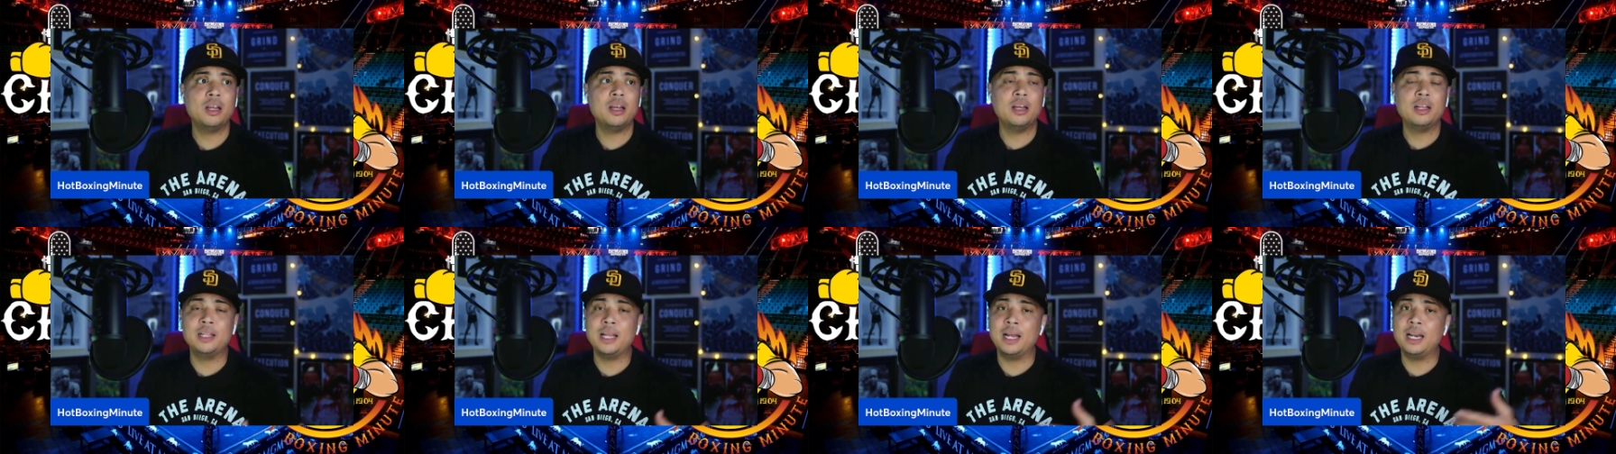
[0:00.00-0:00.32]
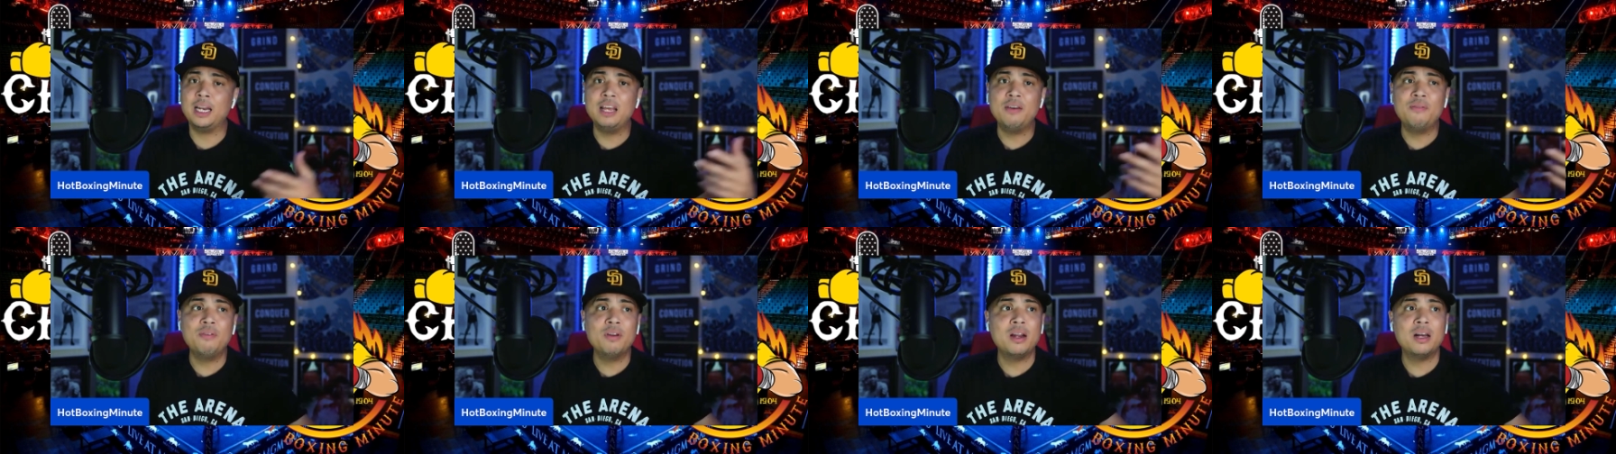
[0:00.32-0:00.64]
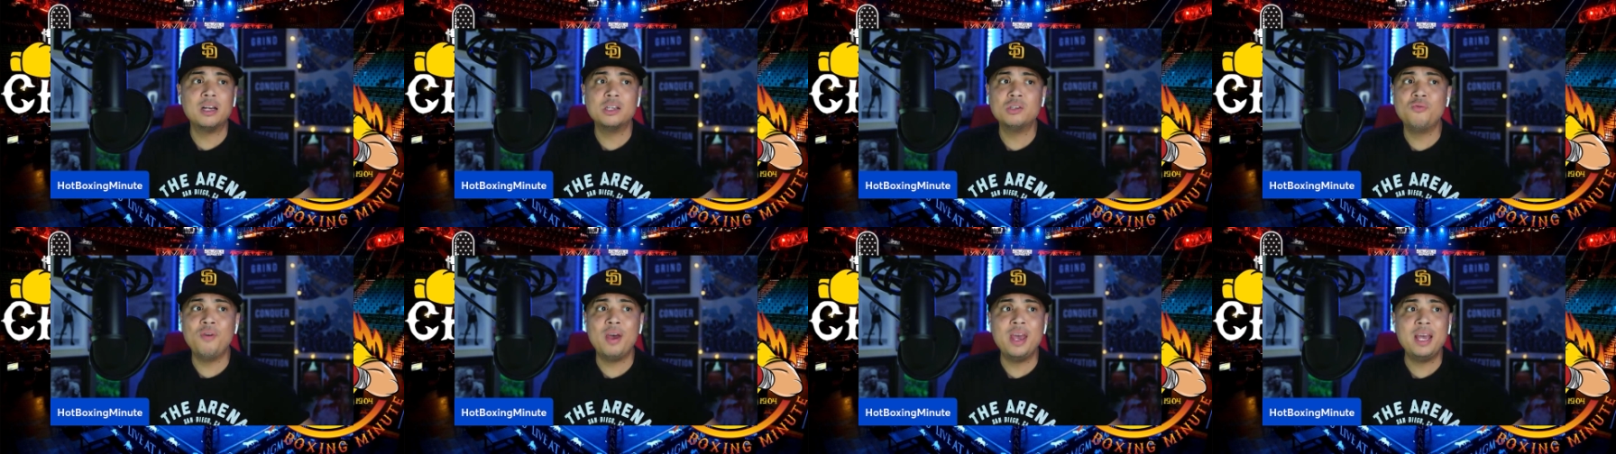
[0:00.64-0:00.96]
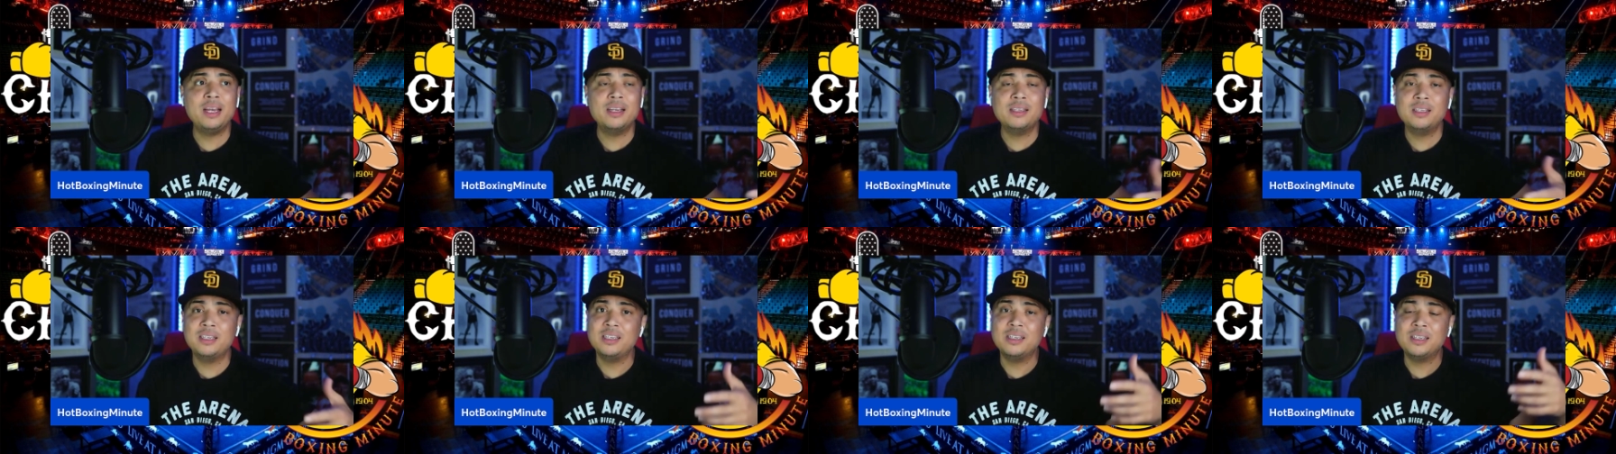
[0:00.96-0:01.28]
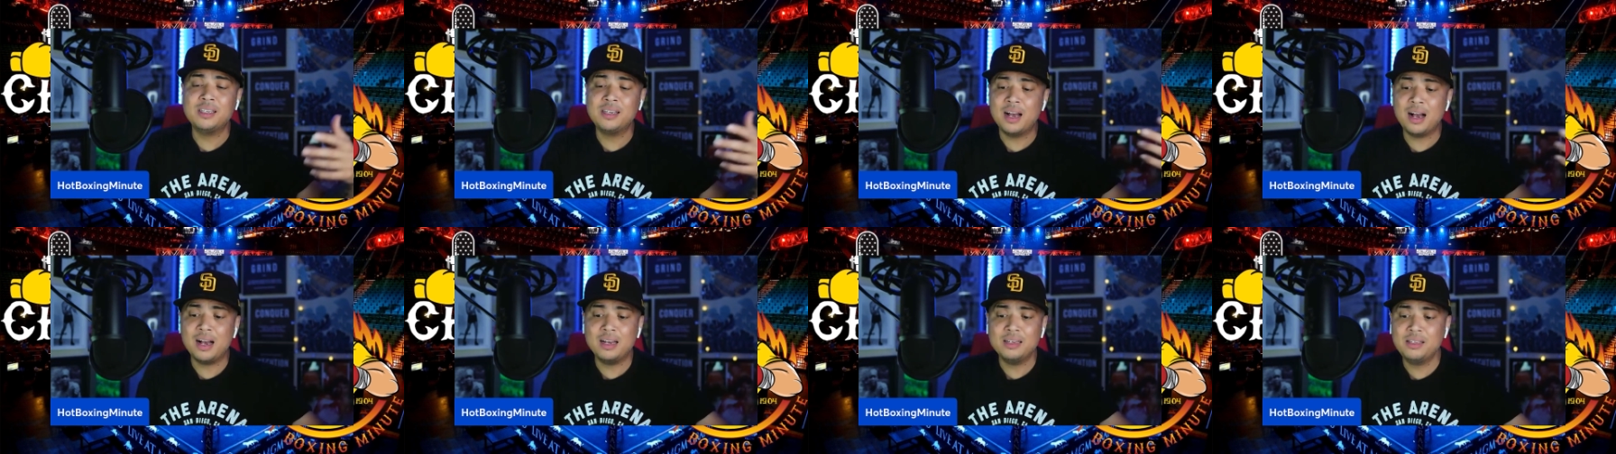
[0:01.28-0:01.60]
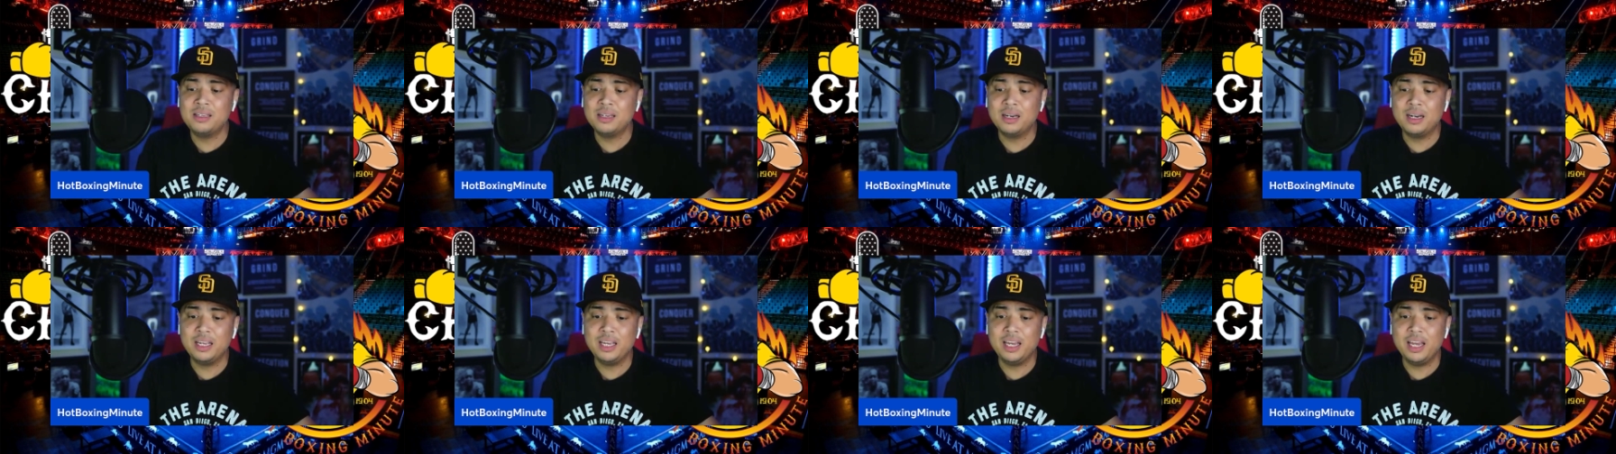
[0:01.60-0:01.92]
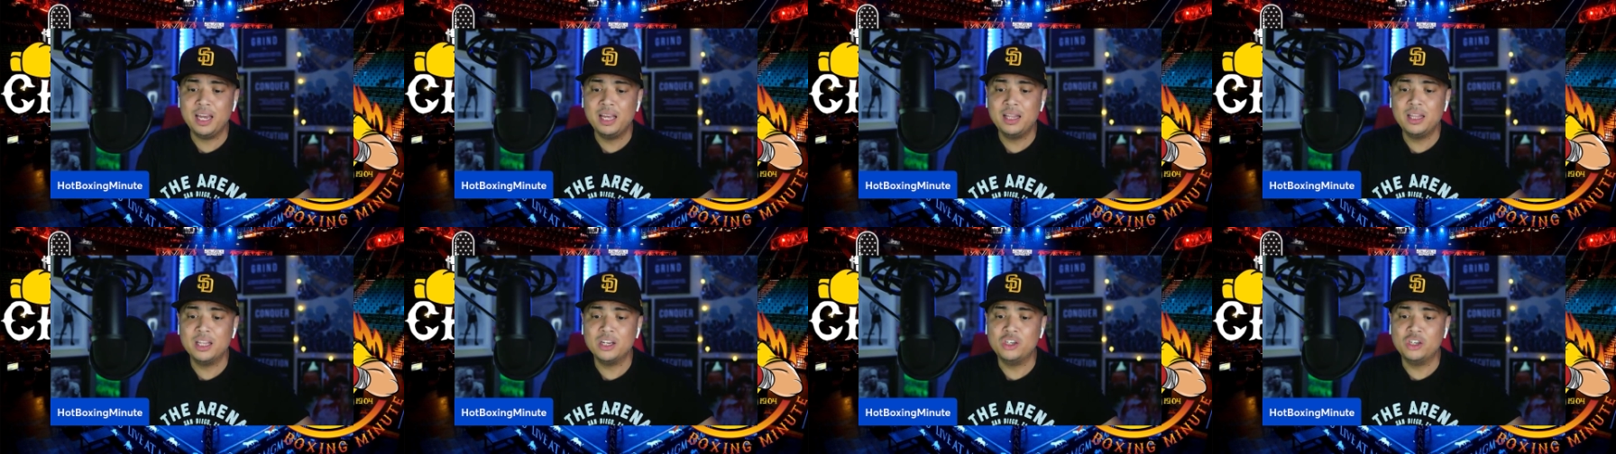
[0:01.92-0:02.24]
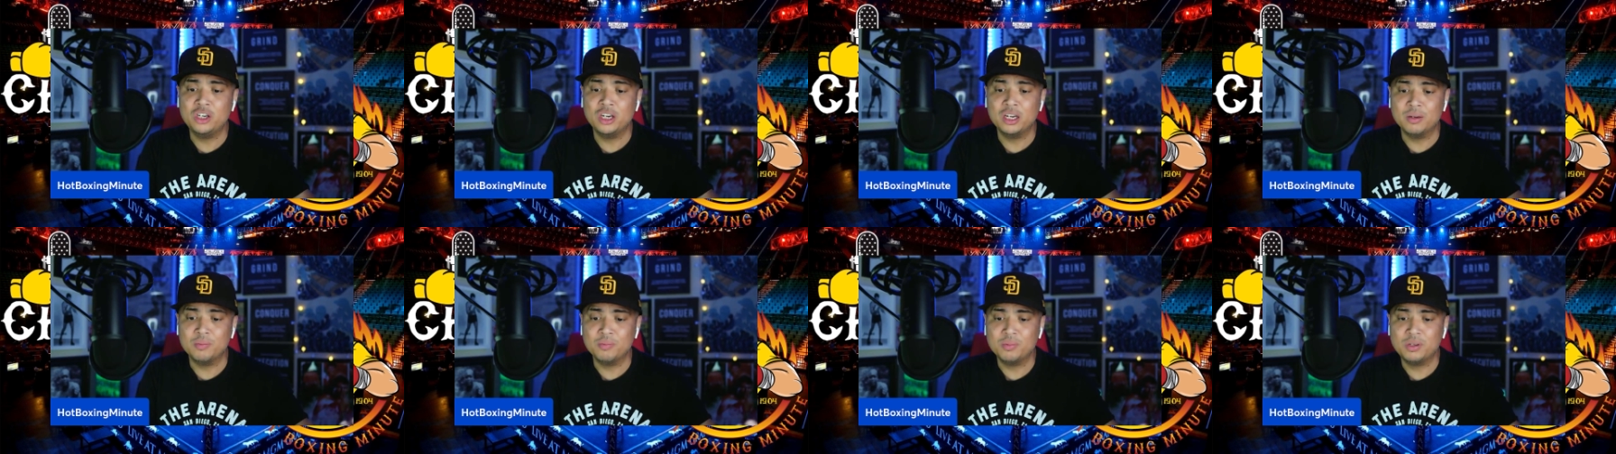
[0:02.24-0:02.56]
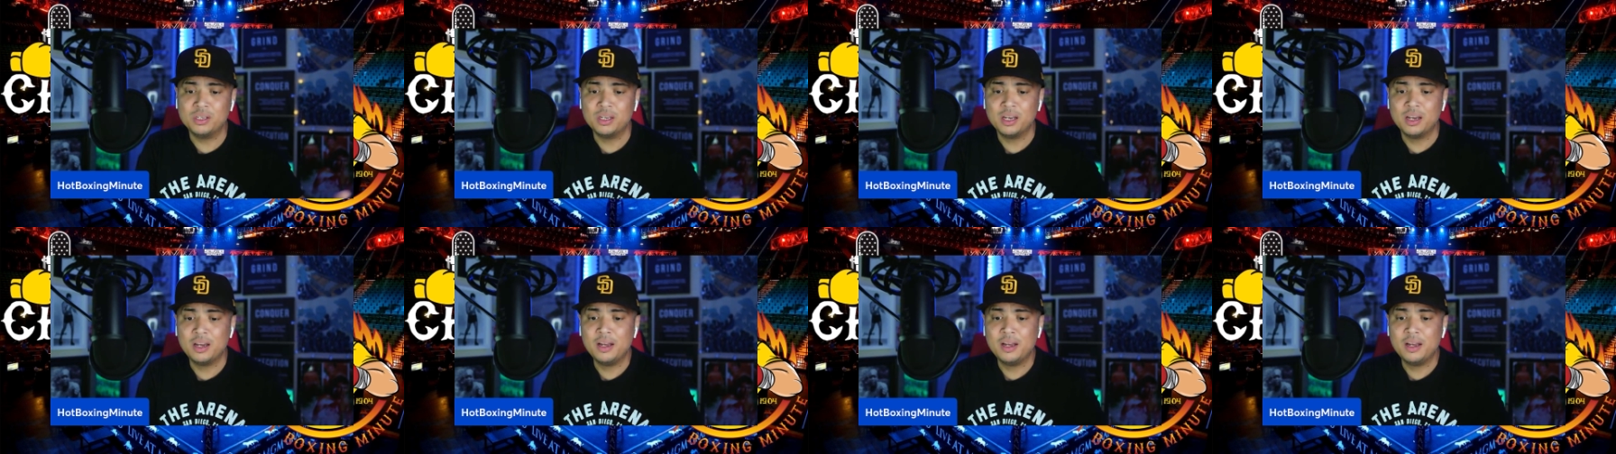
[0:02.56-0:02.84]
They live in Las Vegas. He's constantly in the gyms.